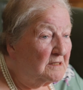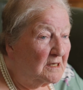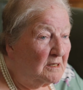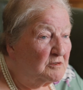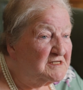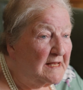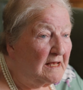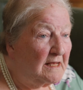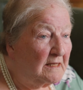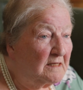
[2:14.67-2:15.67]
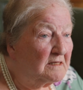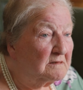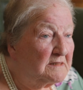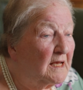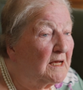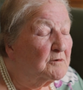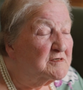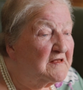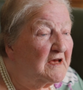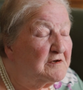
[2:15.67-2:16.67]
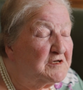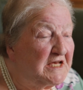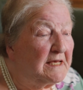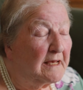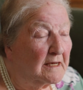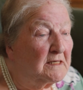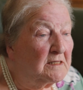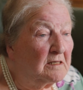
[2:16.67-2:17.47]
I was there. Yeah, I was there a year,